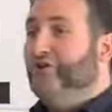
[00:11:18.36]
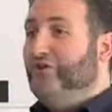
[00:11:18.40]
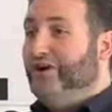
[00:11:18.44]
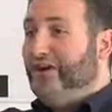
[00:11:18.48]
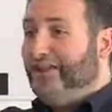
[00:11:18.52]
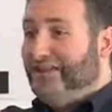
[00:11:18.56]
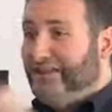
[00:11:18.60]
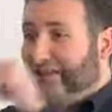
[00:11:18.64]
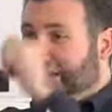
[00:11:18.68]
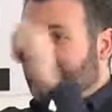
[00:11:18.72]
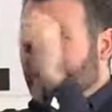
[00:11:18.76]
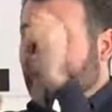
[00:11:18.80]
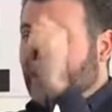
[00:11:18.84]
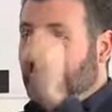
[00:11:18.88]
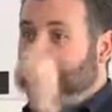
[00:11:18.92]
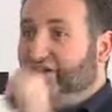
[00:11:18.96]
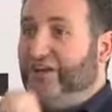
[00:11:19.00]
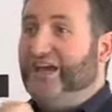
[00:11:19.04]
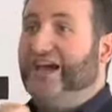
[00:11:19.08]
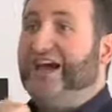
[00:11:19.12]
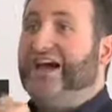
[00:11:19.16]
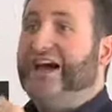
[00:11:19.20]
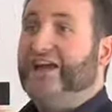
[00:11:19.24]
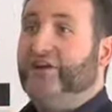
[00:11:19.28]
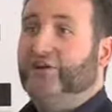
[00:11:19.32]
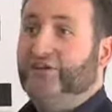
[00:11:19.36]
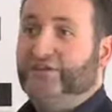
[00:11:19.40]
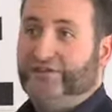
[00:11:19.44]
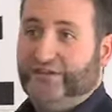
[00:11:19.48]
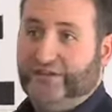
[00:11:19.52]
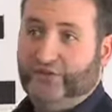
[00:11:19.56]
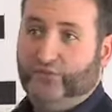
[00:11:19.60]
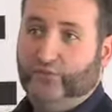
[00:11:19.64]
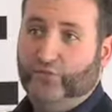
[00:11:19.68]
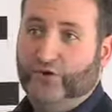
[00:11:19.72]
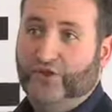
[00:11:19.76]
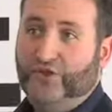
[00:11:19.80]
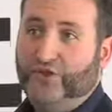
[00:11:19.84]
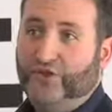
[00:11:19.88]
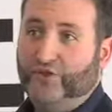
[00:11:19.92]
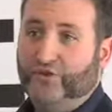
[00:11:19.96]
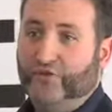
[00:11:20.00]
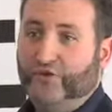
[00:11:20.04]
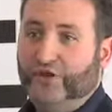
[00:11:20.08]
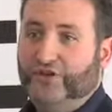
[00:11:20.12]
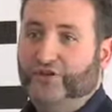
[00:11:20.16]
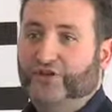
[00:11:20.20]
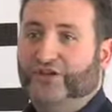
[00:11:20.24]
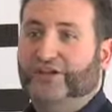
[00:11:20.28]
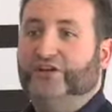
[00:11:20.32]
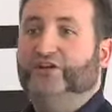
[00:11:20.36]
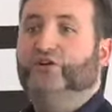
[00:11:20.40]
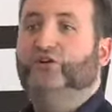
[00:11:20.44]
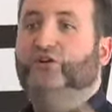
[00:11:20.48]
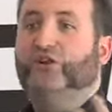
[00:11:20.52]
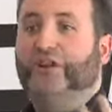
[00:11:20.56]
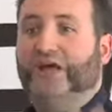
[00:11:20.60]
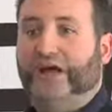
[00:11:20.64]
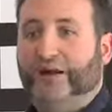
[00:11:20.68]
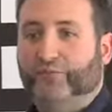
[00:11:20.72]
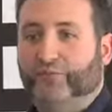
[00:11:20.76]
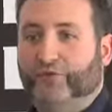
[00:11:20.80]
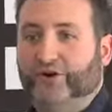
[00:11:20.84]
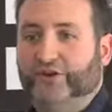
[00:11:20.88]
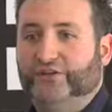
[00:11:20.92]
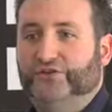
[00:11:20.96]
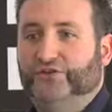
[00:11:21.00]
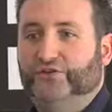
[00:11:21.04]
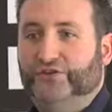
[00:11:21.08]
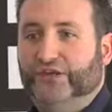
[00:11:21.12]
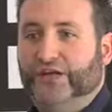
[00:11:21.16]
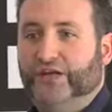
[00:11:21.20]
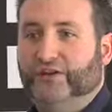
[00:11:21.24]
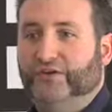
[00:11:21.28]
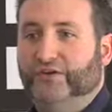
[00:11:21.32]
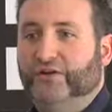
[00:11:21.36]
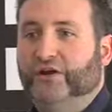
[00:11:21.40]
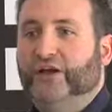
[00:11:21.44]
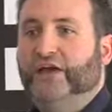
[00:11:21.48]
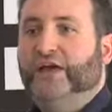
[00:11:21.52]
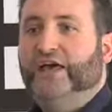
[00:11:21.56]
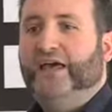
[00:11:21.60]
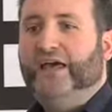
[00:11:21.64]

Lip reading: and they can actually annotate with you and you can collaborate together.